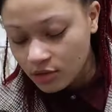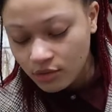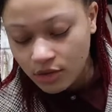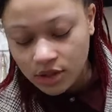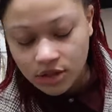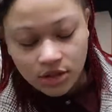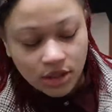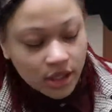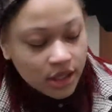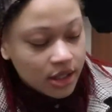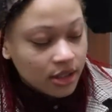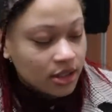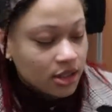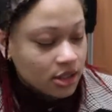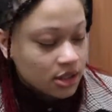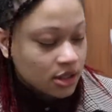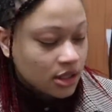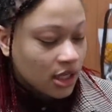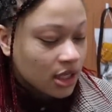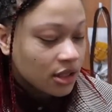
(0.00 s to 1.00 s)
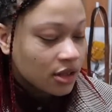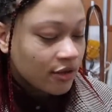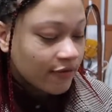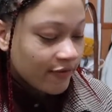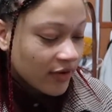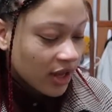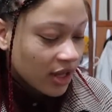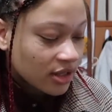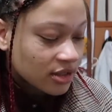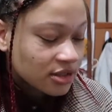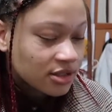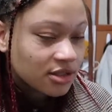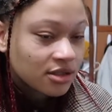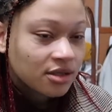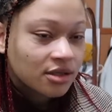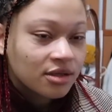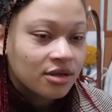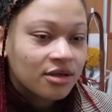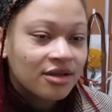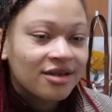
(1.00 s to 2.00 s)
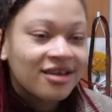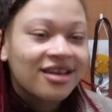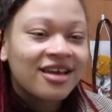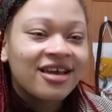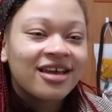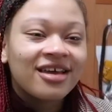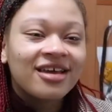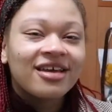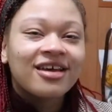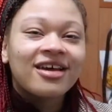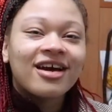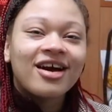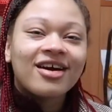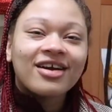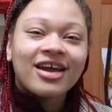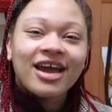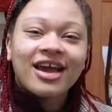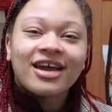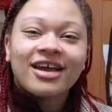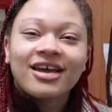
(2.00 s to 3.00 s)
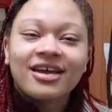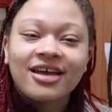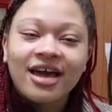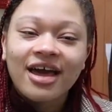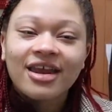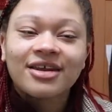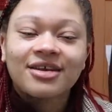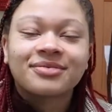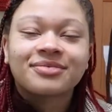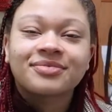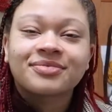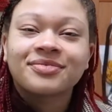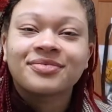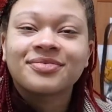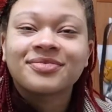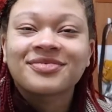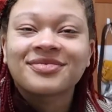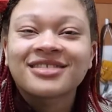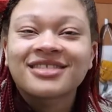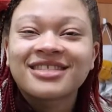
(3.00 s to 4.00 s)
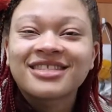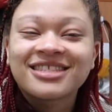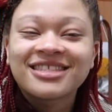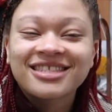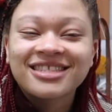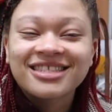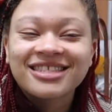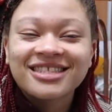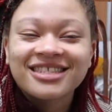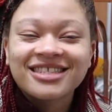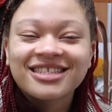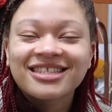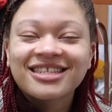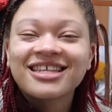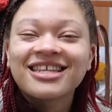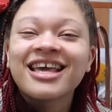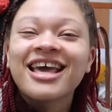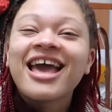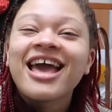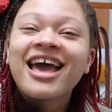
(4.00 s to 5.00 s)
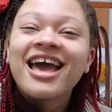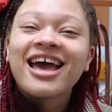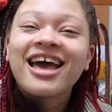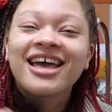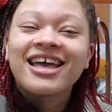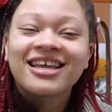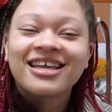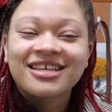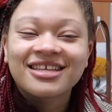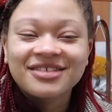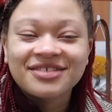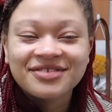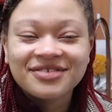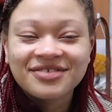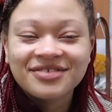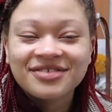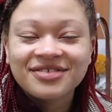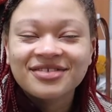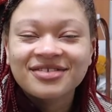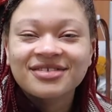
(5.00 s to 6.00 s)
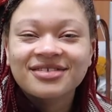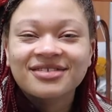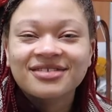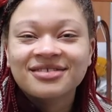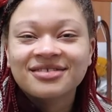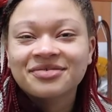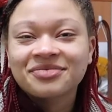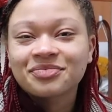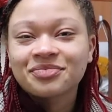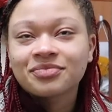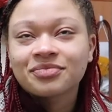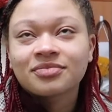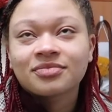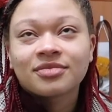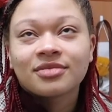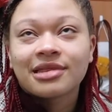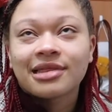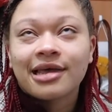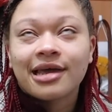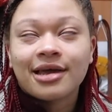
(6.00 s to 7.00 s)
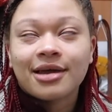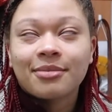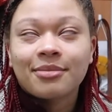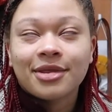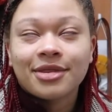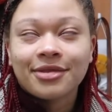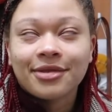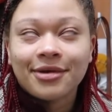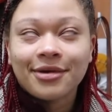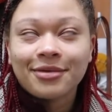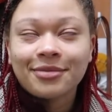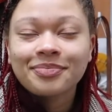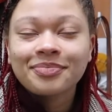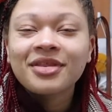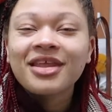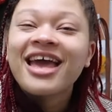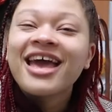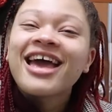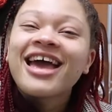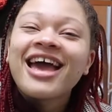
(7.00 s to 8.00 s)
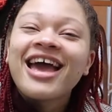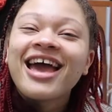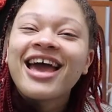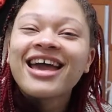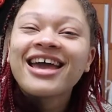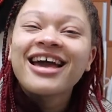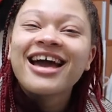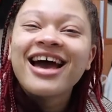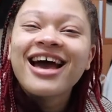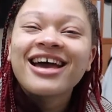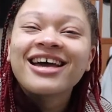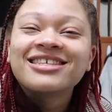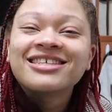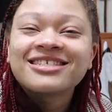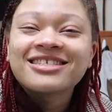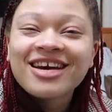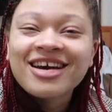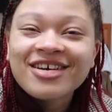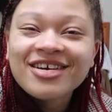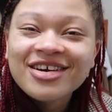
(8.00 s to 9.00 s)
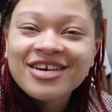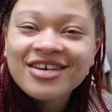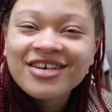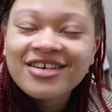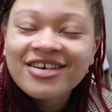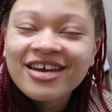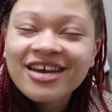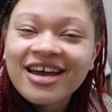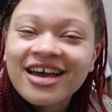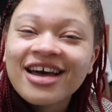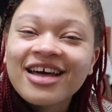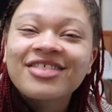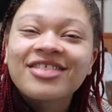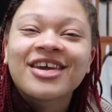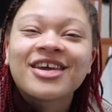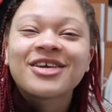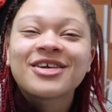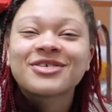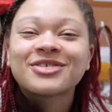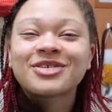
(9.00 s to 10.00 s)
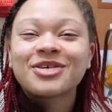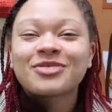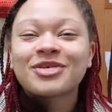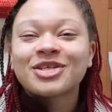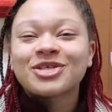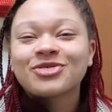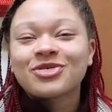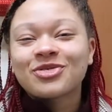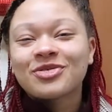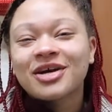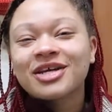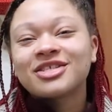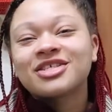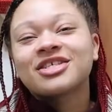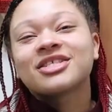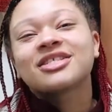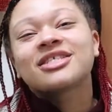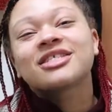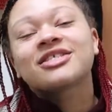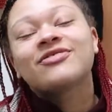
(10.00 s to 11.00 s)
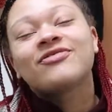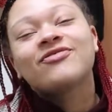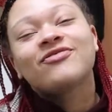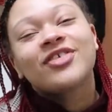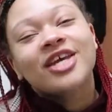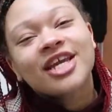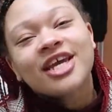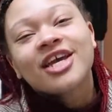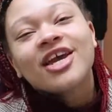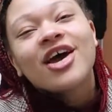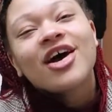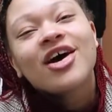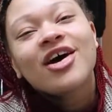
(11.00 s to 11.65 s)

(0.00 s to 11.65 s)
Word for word: What should I just think the fans? You're like, oh, just okay. Be like, I know this is late. Like, I got a thousand subscribers like a month ago. Like but. a month ago. Hey guys, it's Haru in Korea. Thank you so much for watching this video.